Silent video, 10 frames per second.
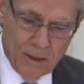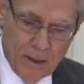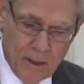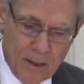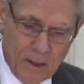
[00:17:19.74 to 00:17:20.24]

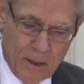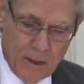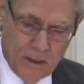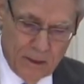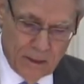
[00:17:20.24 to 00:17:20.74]

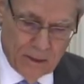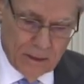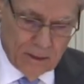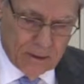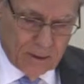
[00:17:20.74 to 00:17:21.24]

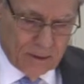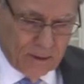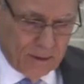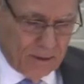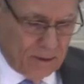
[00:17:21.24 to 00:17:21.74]

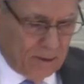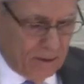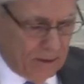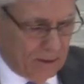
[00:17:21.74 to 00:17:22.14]
[no speech]